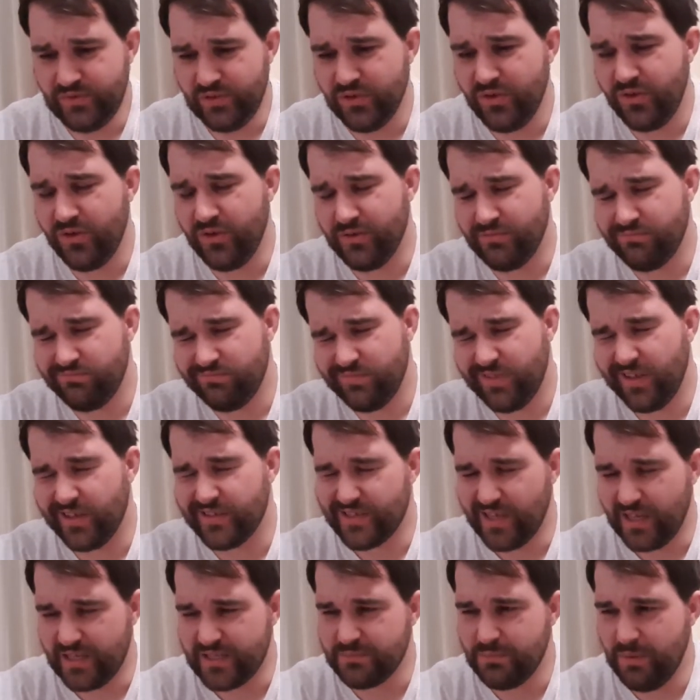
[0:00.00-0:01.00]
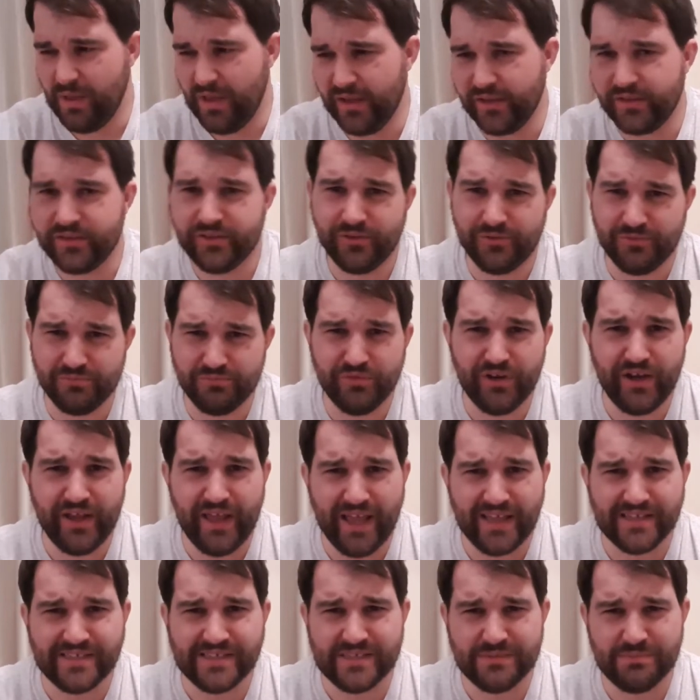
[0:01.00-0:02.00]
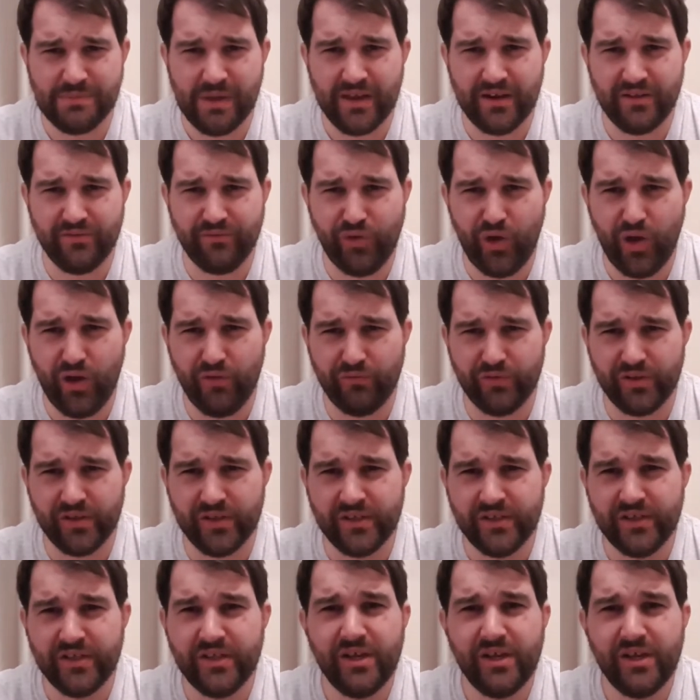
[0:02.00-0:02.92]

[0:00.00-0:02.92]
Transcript: Well, I say spare, no one really has a spare Leviathan,